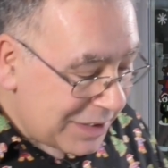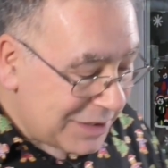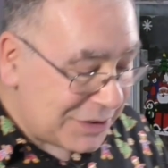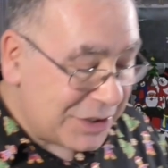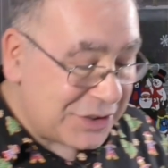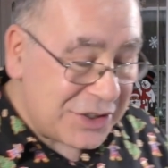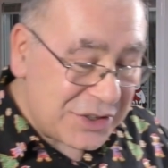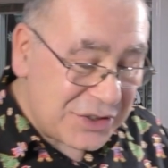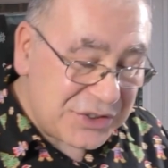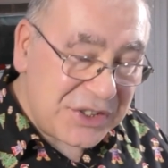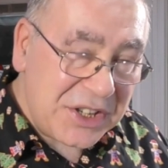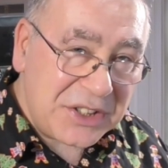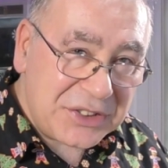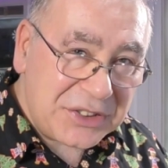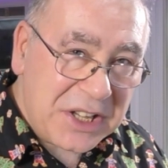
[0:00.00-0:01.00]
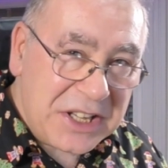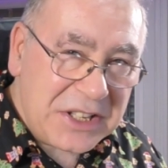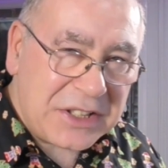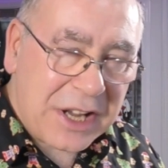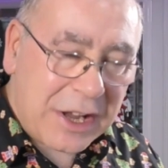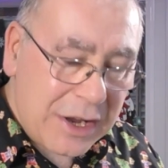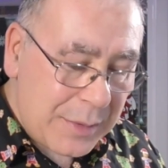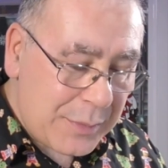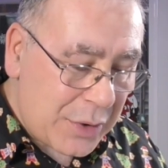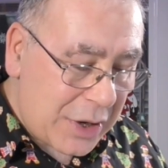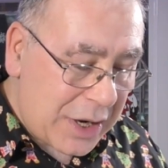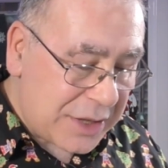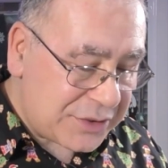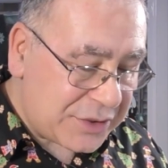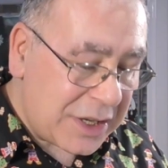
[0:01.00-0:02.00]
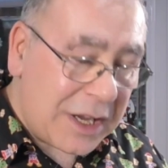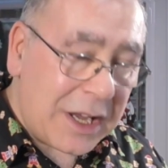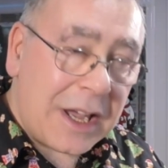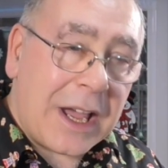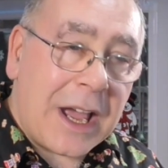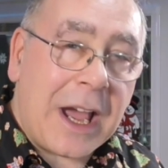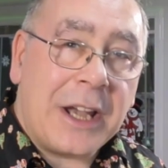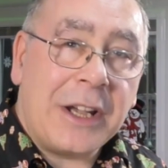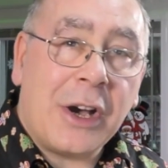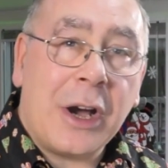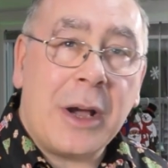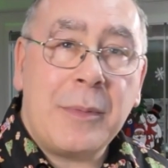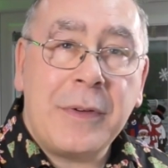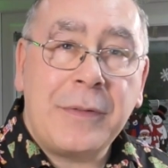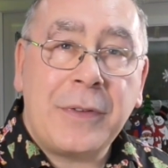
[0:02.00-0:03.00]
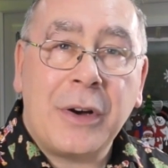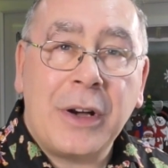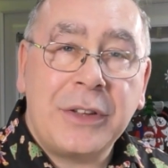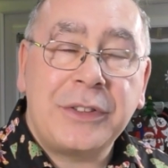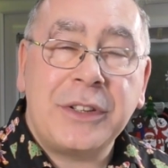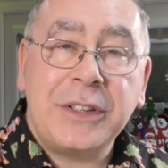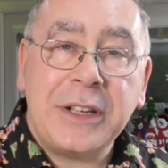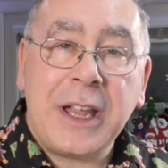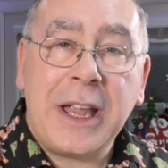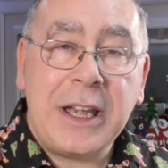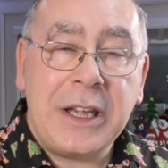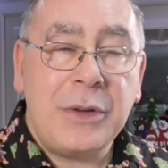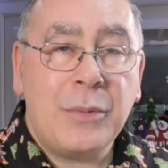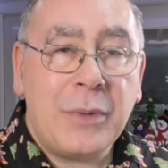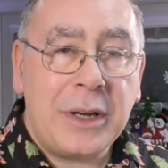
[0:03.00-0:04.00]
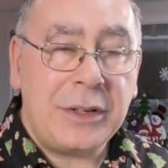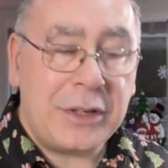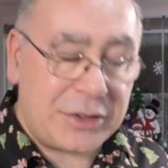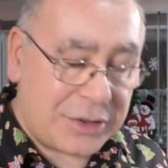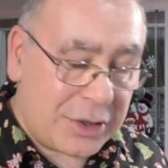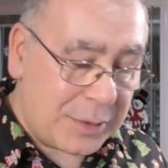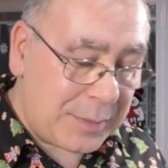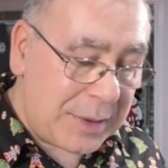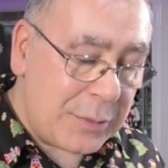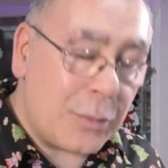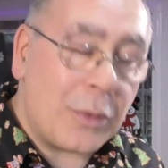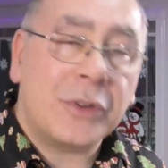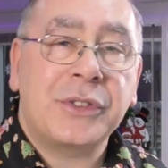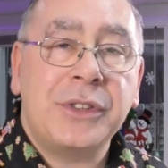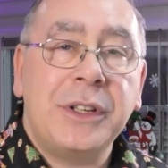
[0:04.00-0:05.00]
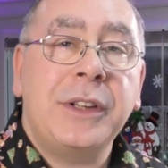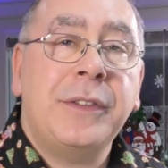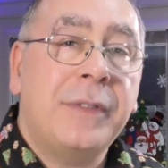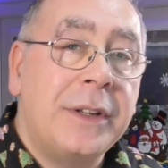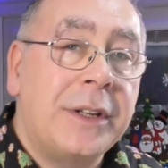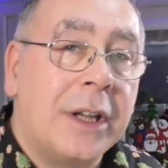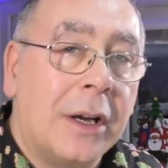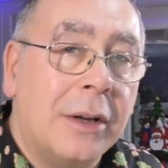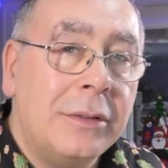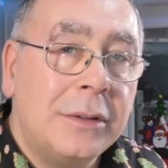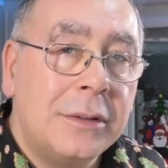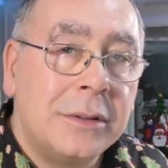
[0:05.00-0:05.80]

This is sixteen terabytes, and I'm advising anyone that's going to be watching this video,